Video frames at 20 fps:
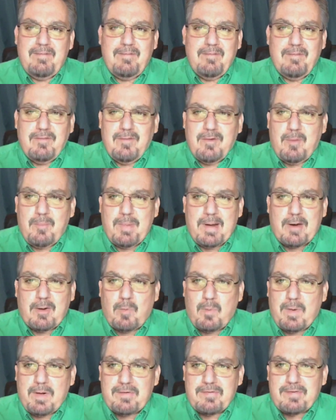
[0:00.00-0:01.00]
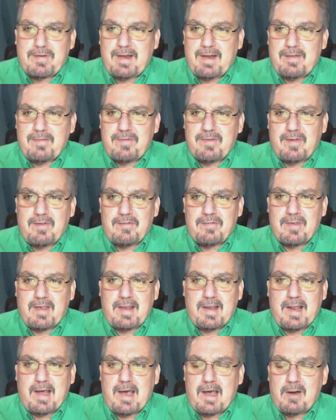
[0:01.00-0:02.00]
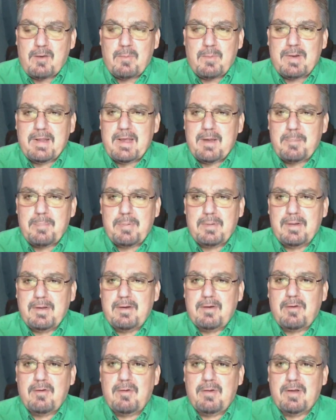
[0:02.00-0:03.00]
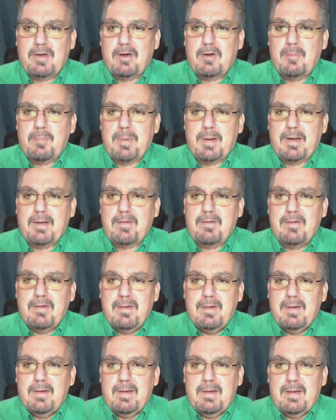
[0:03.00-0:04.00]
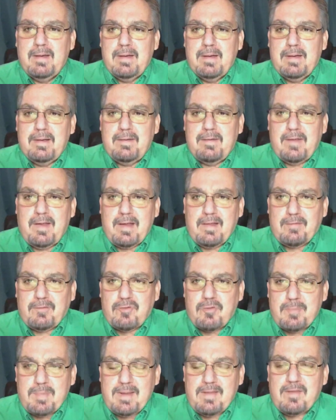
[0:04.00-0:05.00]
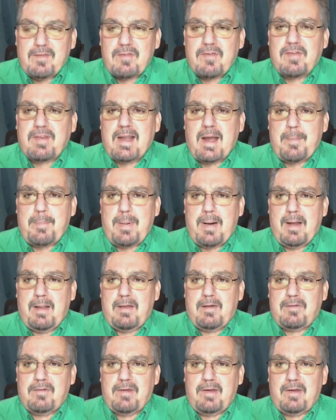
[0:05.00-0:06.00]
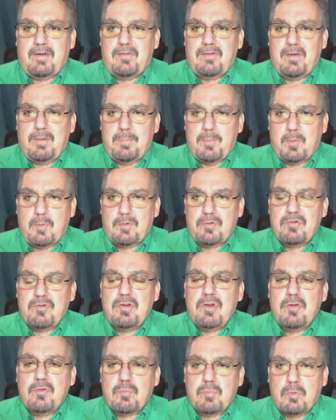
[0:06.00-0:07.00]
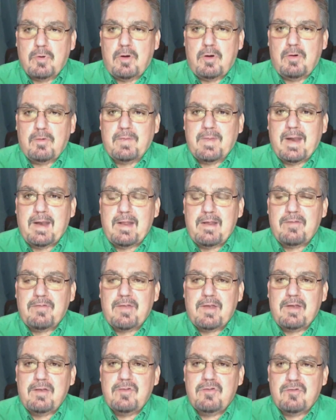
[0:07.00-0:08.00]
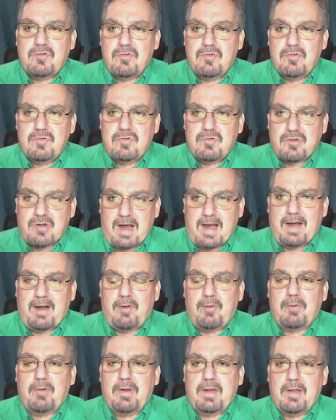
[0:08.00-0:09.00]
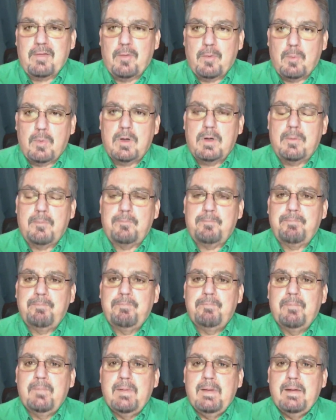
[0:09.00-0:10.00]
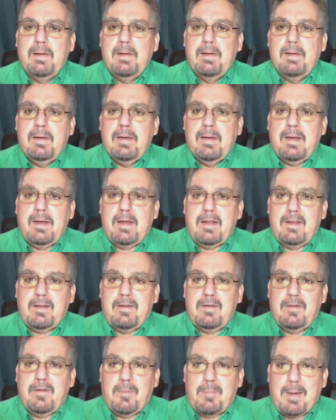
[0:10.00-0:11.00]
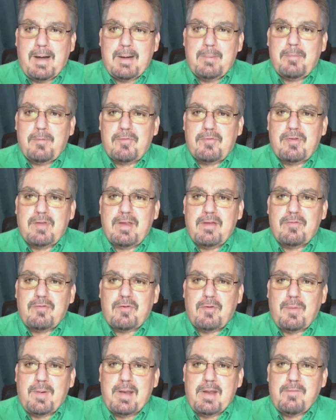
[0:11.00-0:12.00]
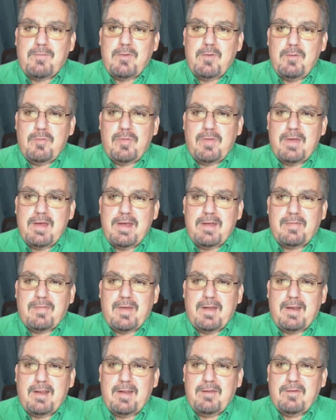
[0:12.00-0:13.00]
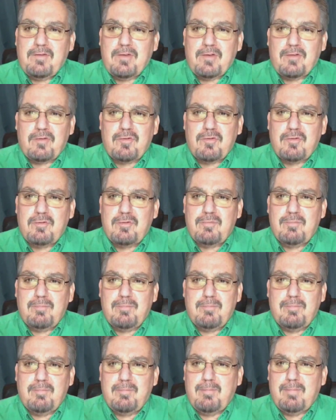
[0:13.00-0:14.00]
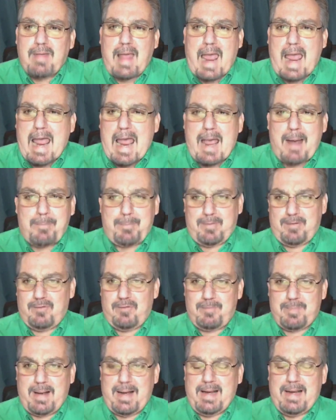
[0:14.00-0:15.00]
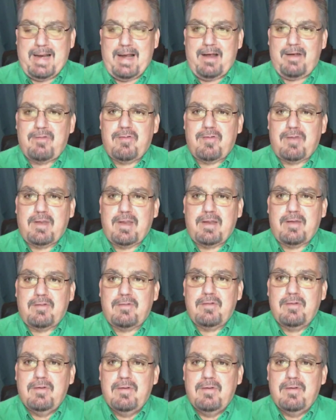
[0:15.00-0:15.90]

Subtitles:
No matter what science says, and I don't want to get political here, but to me, this is not politics. Abortion is wrong. That is a child in the womb. And the Bible says so. And if you think that it just happens by accident,